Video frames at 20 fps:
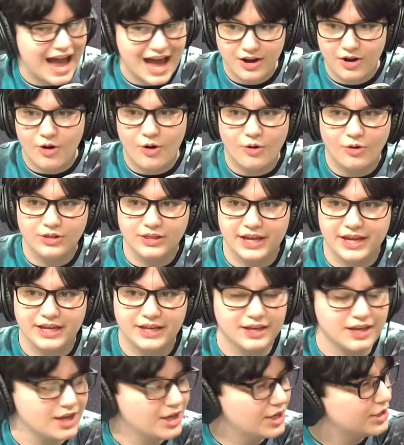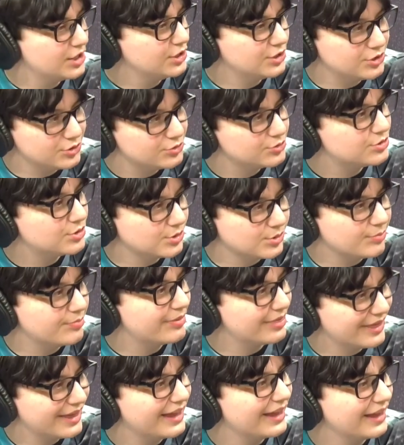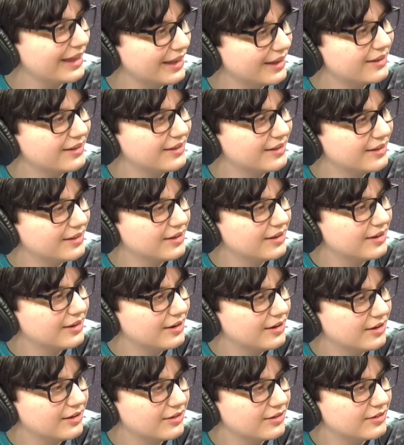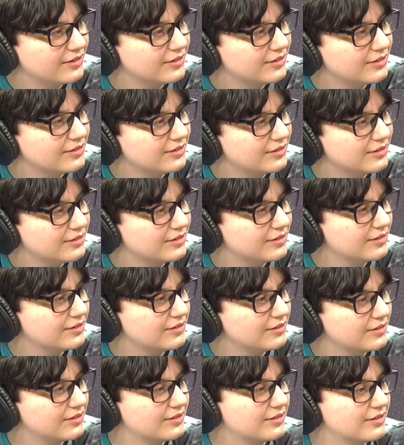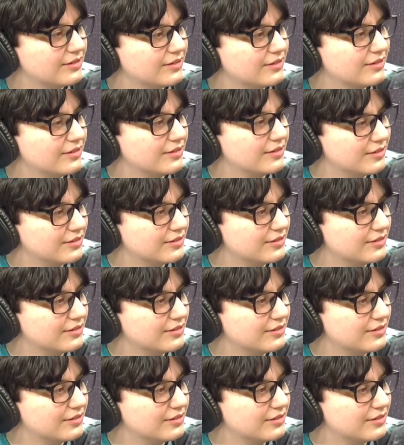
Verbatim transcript: a whole like a whole YouTube channel, thing, you know, like a YouTube thing, whole thing. Uh,